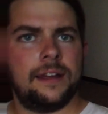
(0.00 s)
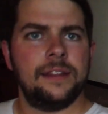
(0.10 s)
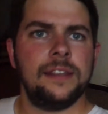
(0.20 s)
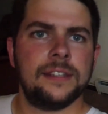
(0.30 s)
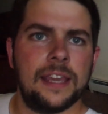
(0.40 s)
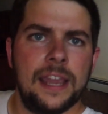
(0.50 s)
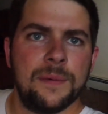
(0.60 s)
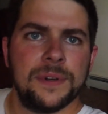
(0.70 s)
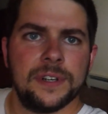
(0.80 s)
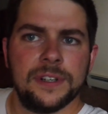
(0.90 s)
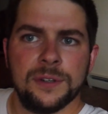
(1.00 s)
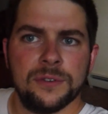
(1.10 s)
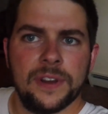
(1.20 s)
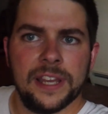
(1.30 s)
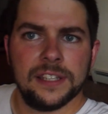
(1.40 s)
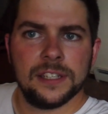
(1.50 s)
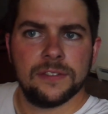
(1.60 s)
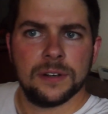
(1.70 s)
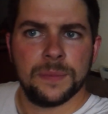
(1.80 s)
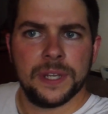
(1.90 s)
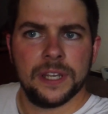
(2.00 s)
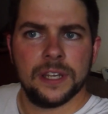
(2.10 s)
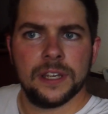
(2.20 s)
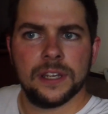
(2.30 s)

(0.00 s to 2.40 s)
These cameras are too fancy for me.